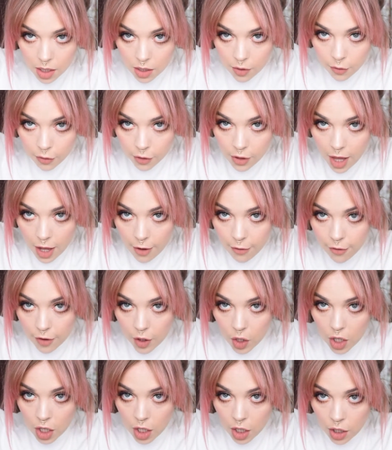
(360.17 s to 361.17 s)

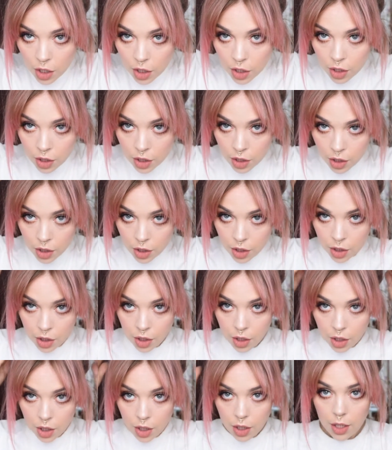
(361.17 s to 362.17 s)
fluffy.
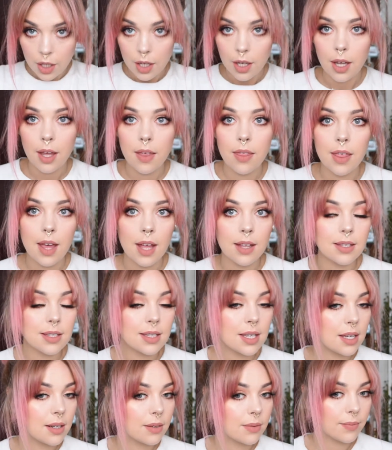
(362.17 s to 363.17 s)
And that's
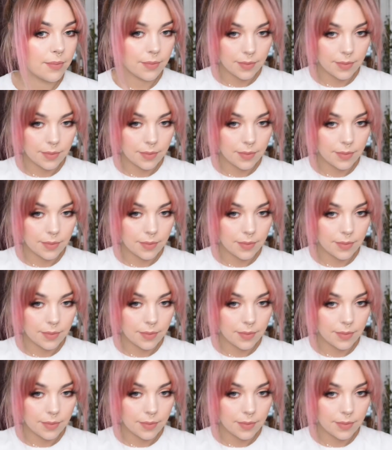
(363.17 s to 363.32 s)
it.